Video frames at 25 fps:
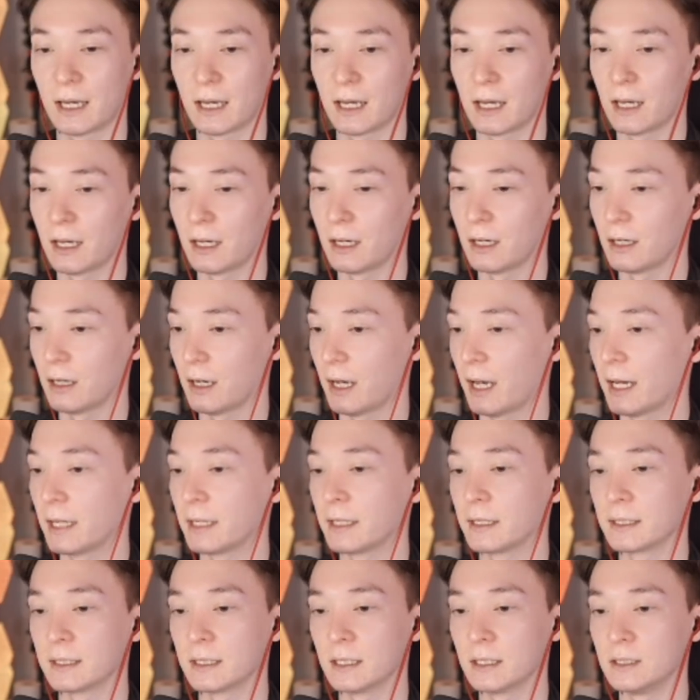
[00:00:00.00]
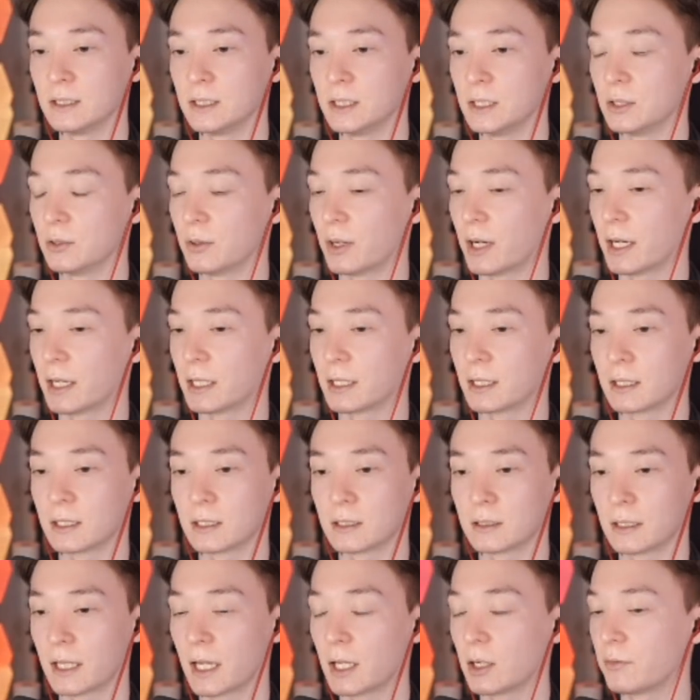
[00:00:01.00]
Anna and Genji or Anna
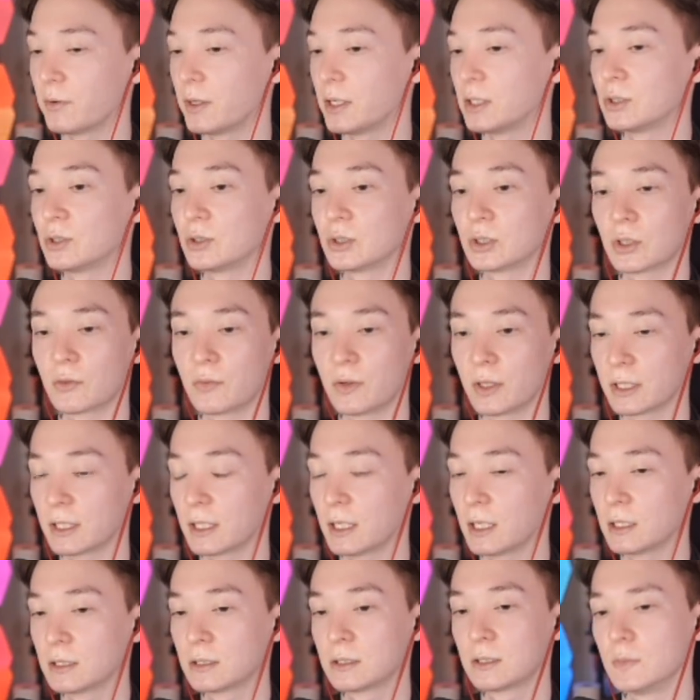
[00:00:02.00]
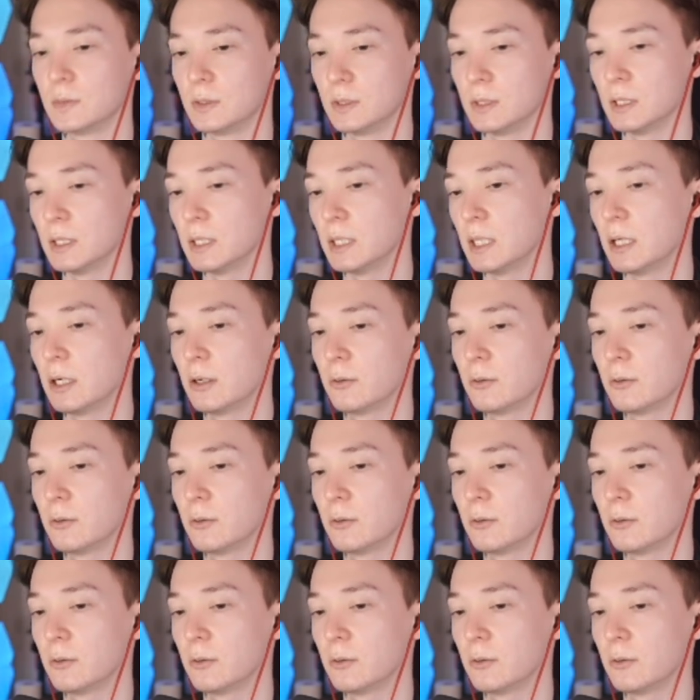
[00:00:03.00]
and Nanovice and stuff like that. Yeah, I